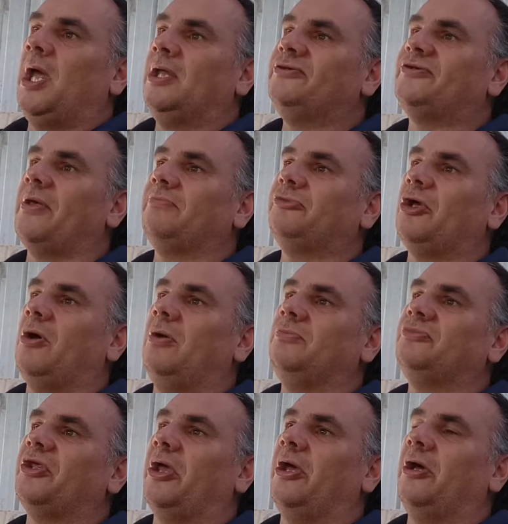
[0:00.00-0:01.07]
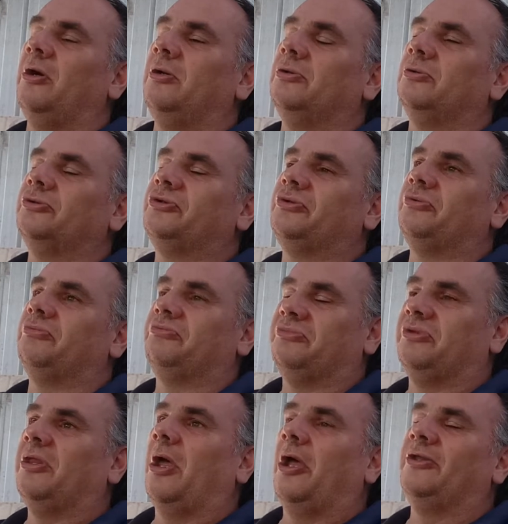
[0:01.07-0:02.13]
and sometimes, uh,
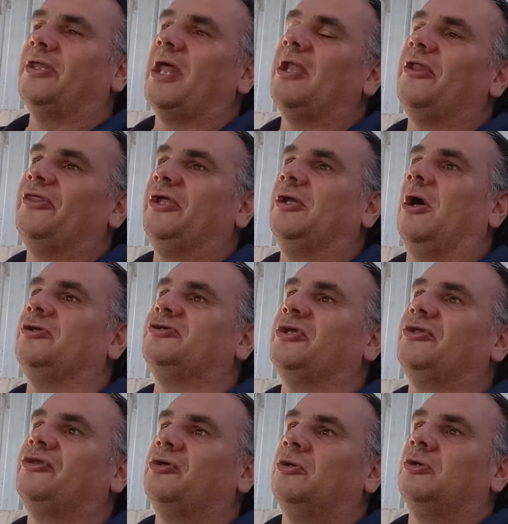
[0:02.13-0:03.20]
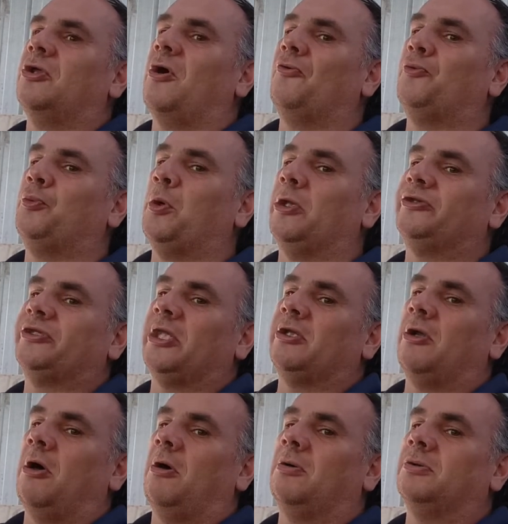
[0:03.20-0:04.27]
another thing I just thought of, what that
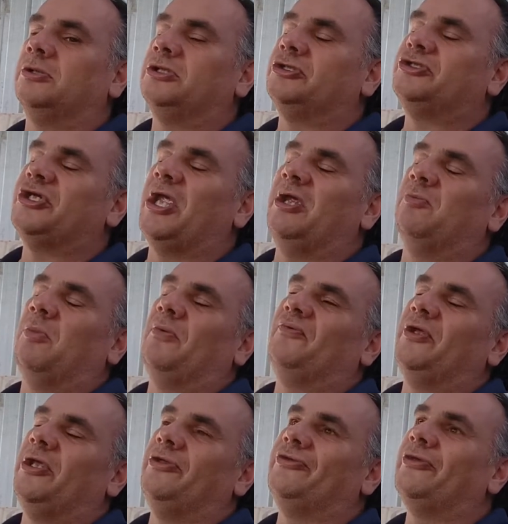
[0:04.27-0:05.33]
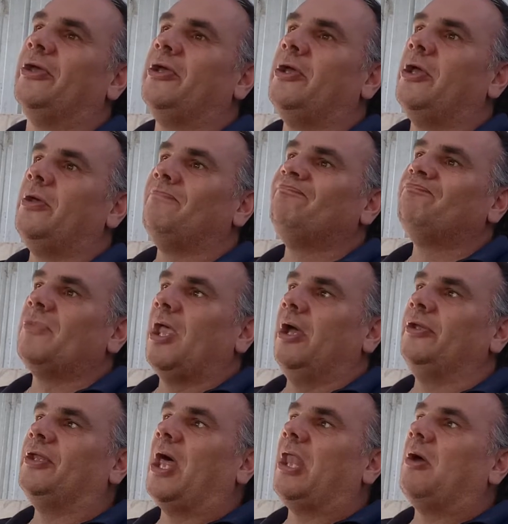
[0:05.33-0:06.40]
I'll share with you is,
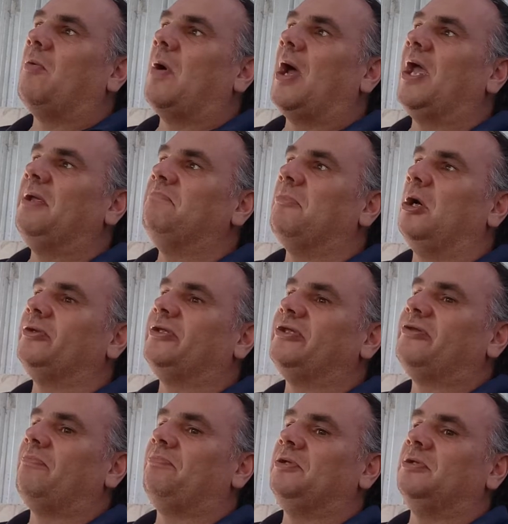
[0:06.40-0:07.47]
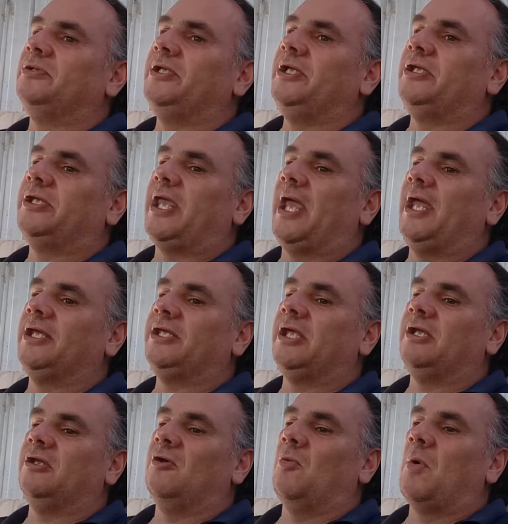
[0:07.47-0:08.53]
another way my disability can
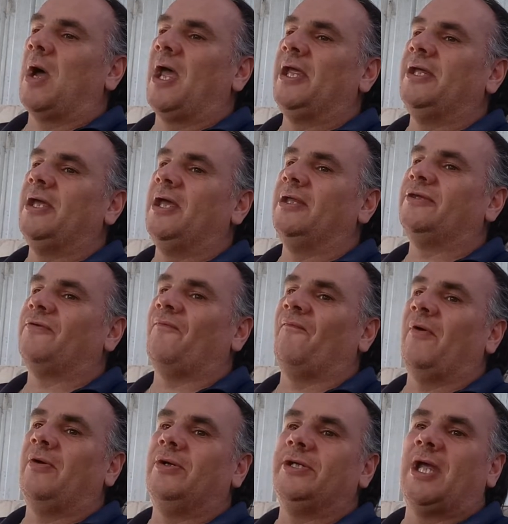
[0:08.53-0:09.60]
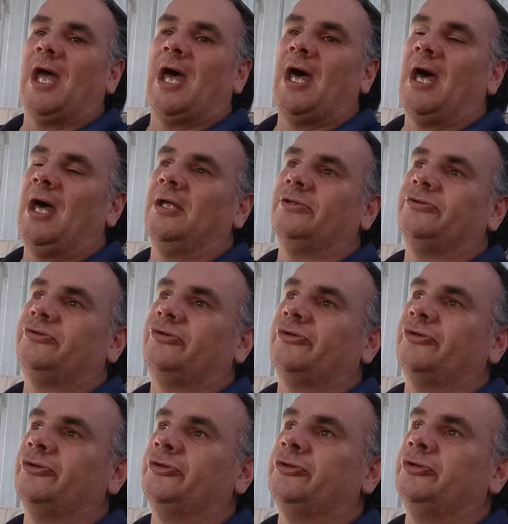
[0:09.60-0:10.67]
get in the way, it's very hard
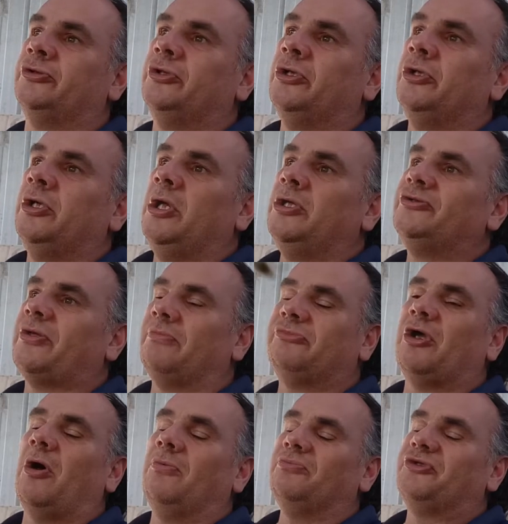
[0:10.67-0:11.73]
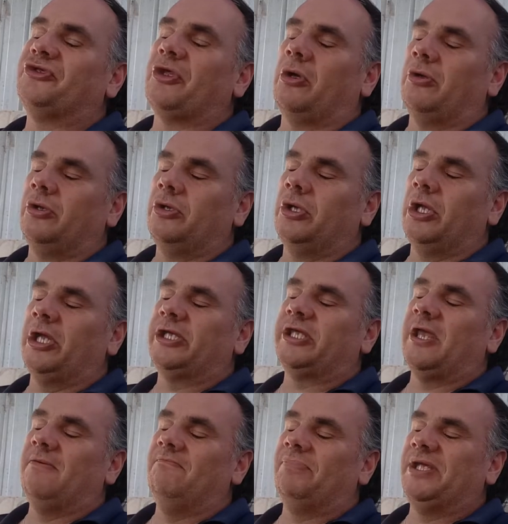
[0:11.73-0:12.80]
to, sometimes it
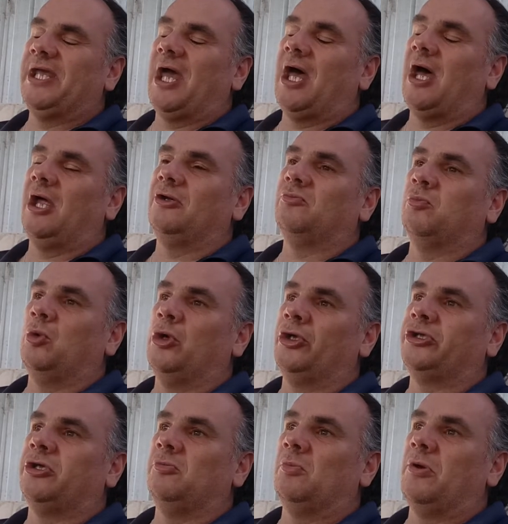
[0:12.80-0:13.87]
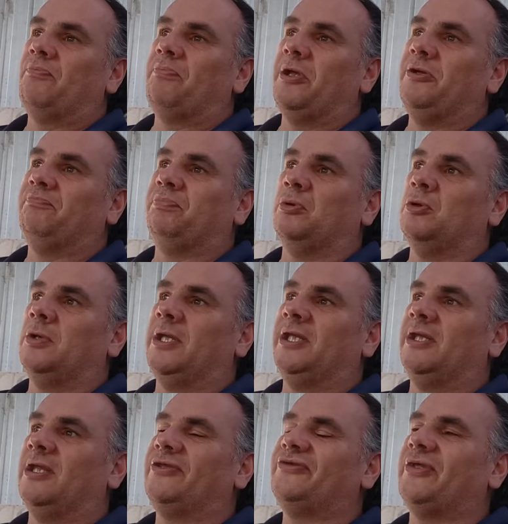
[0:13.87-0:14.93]
can be hard working with people
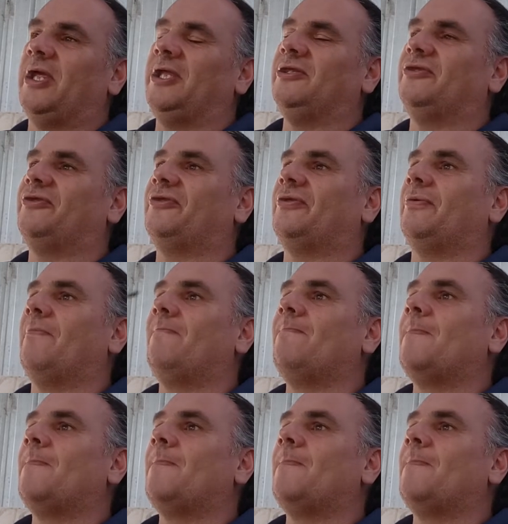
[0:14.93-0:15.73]
in the sense,